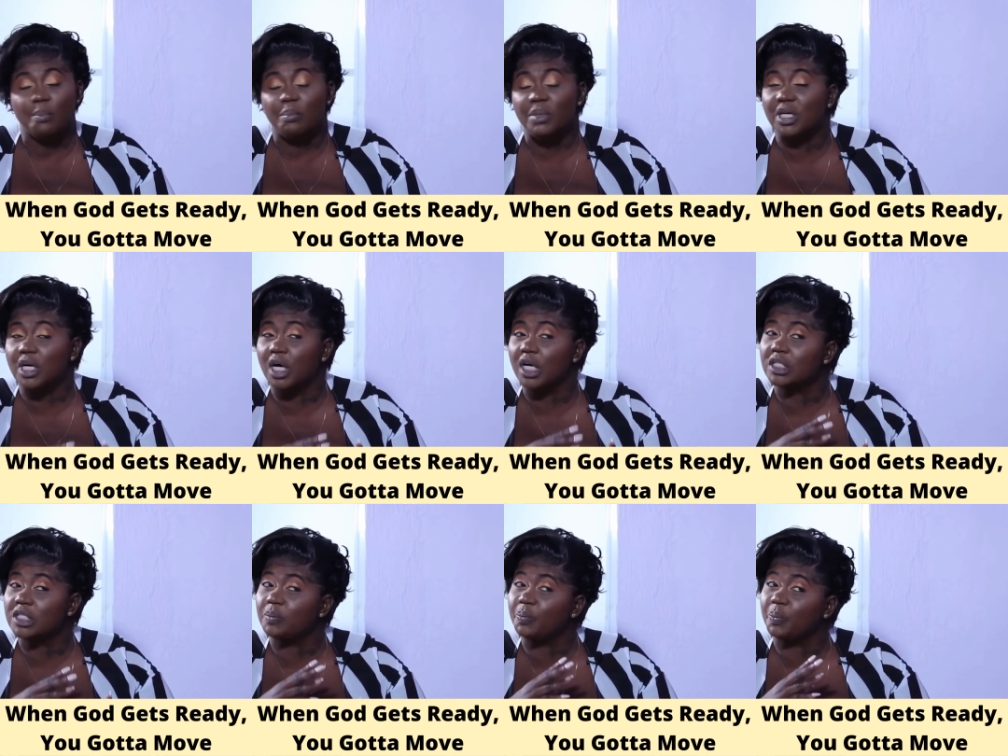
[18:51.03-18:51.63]

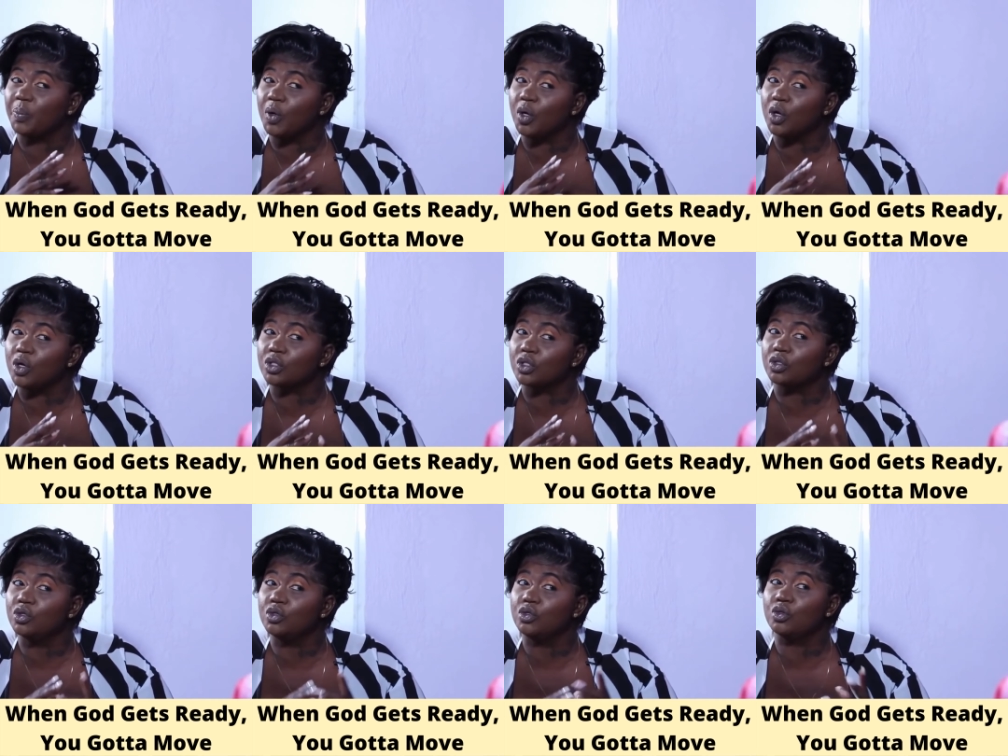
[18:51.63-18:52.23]
Because
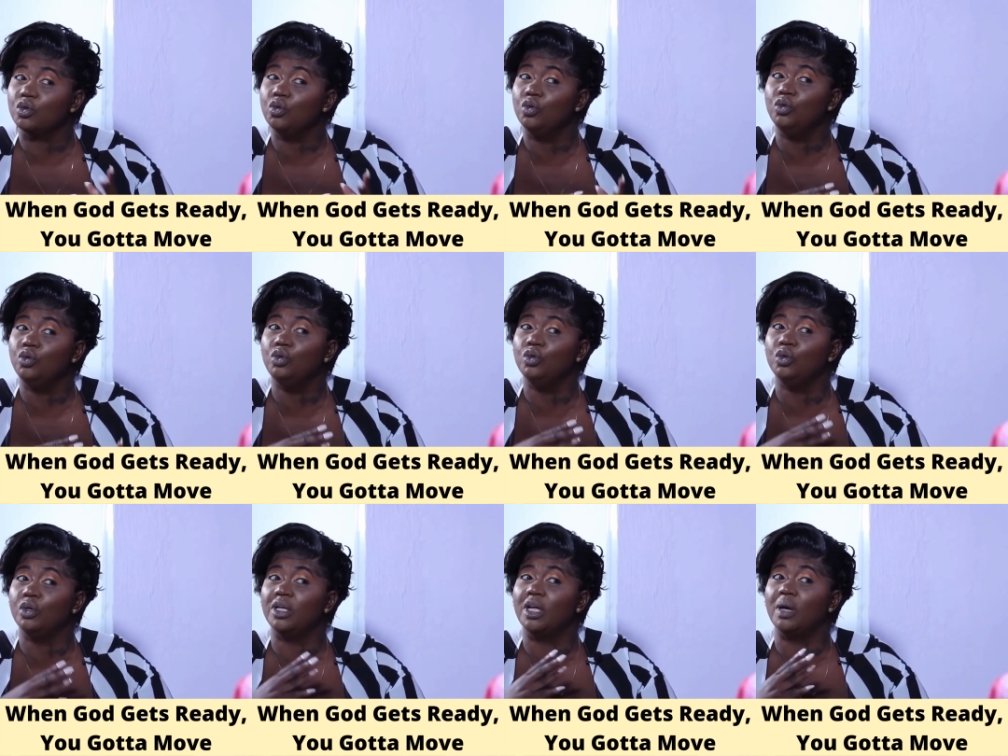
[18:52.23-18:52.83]
persons
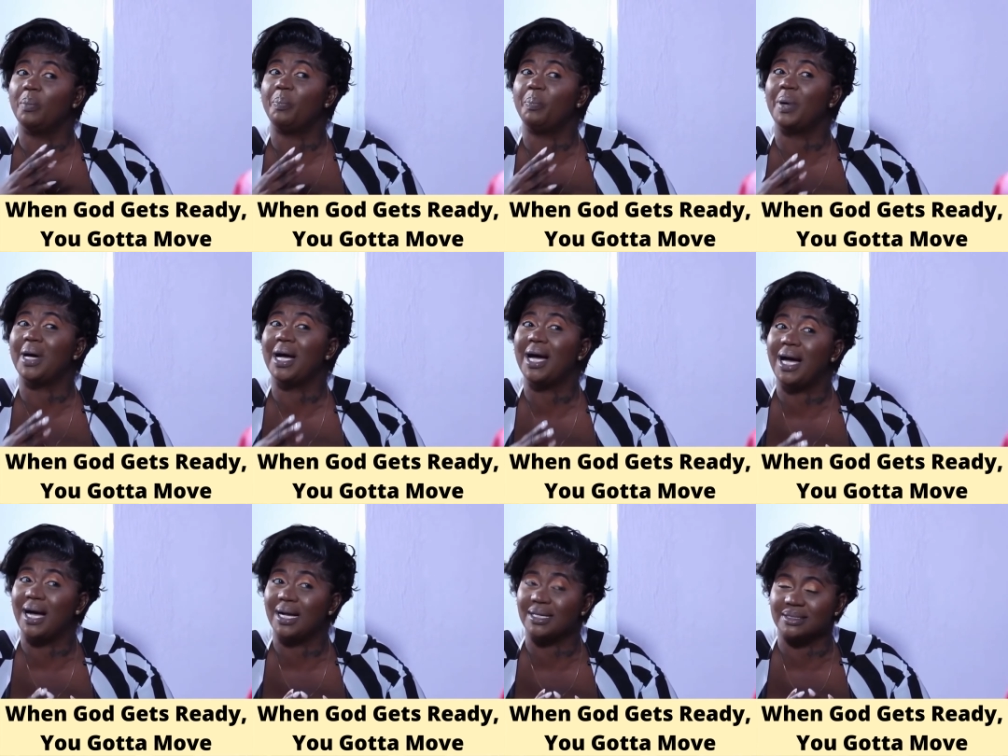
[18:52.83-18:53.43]
who know your
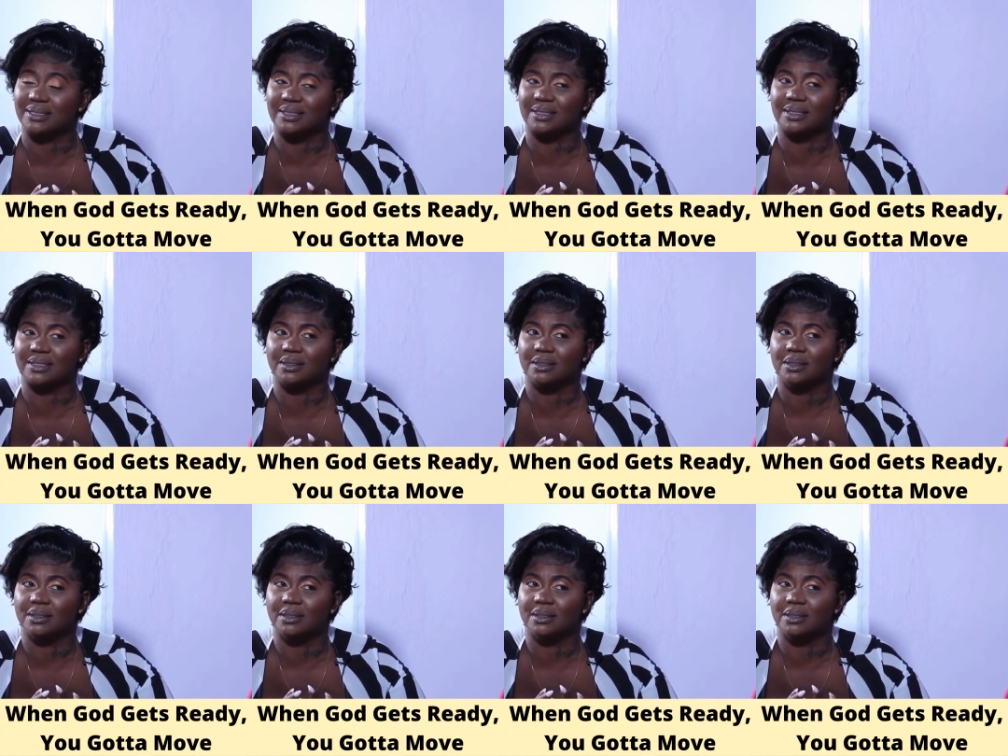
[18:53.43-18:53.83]
past,